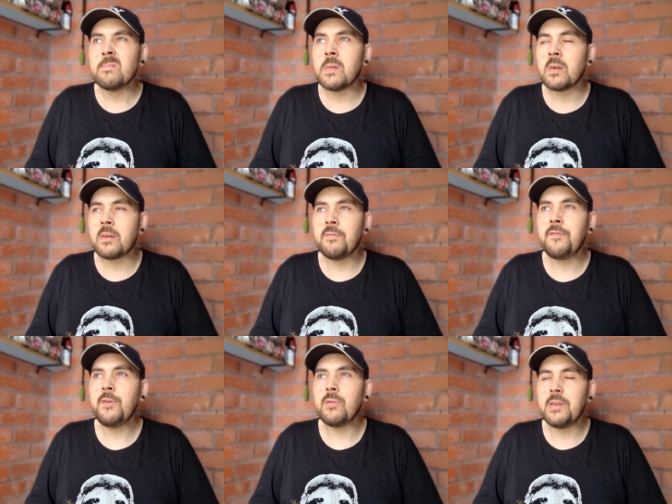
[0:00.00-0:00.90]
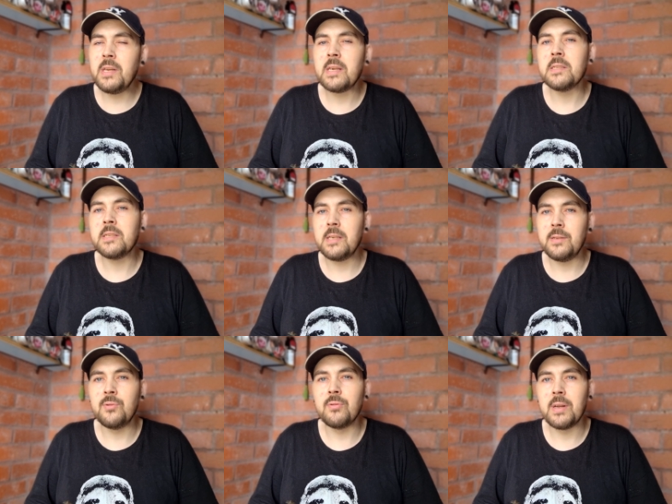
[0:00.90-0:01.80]
I can feel the nicotine
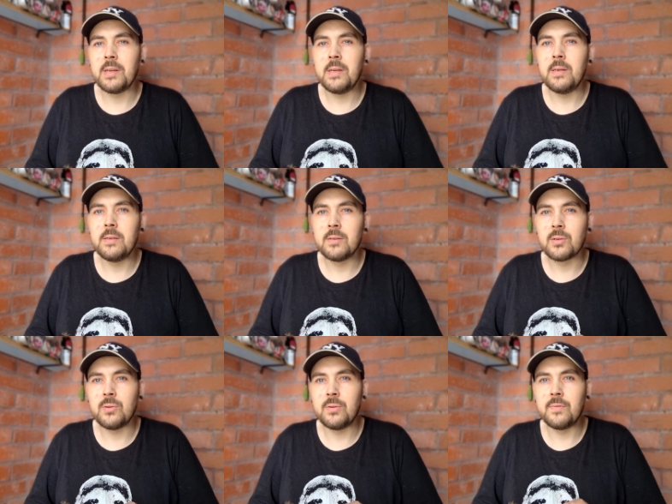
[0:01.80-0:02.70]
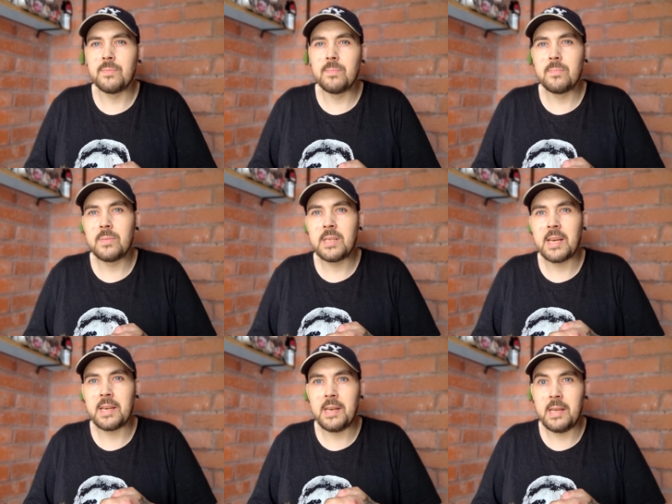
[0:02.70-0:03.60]
already sort of
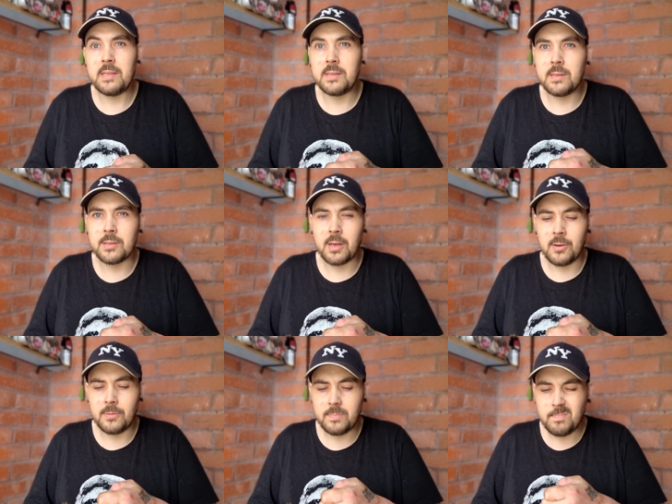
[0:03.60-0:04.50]
kicking in, so